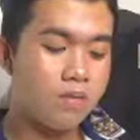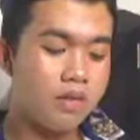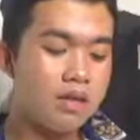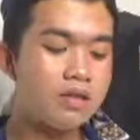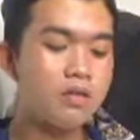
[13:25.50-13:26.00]

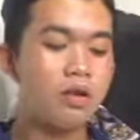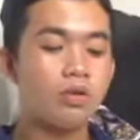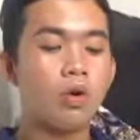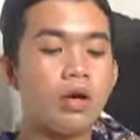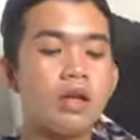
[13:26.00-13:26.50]
This
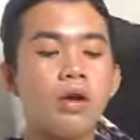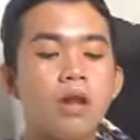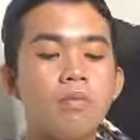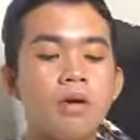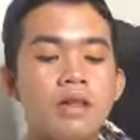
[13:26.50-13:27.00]
short, I
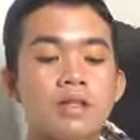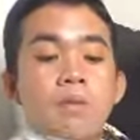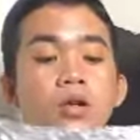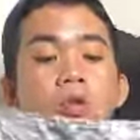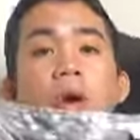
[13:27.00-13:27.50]
only bought this
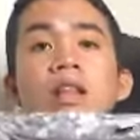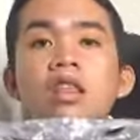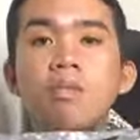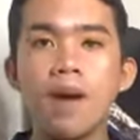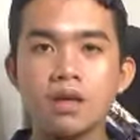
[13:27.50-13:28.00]
about
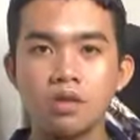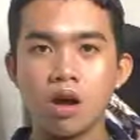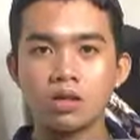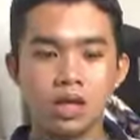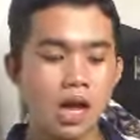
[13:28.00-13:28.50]
20
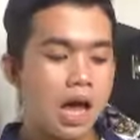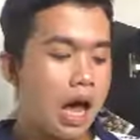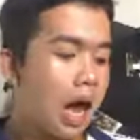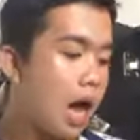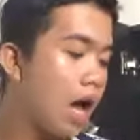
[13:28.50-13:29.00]
pesos.
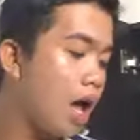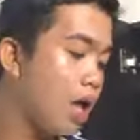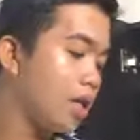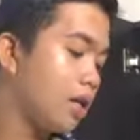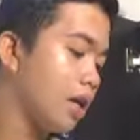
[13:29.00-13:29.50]

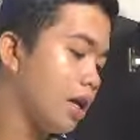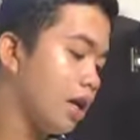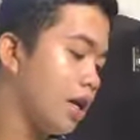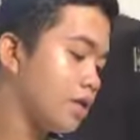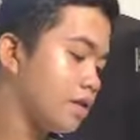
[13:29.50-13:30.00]
And
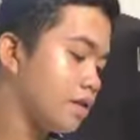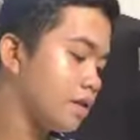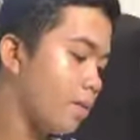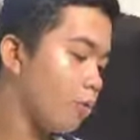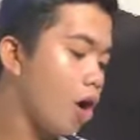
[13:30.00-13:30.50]
its
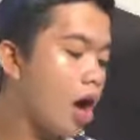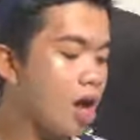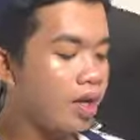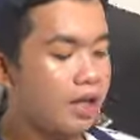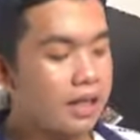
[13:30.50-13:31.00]
brand,